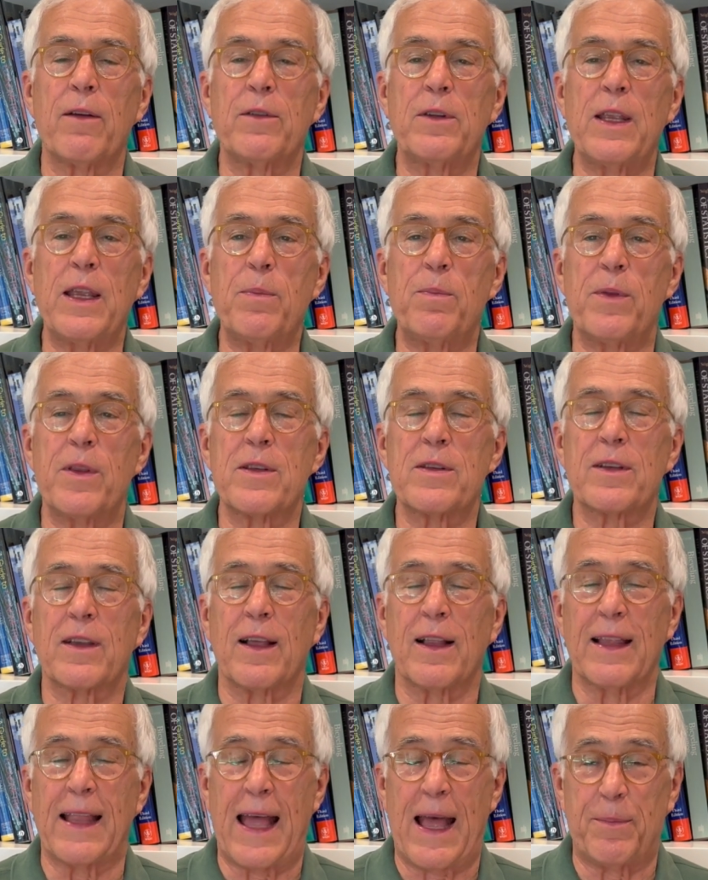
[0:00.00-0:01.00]
deep this
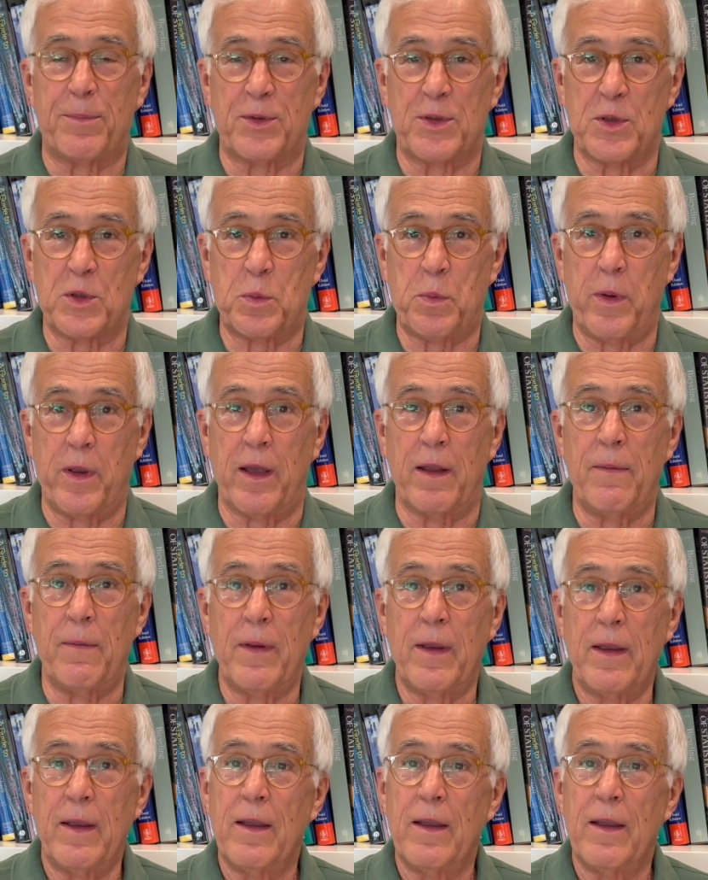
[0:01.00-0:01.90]
collapse has been,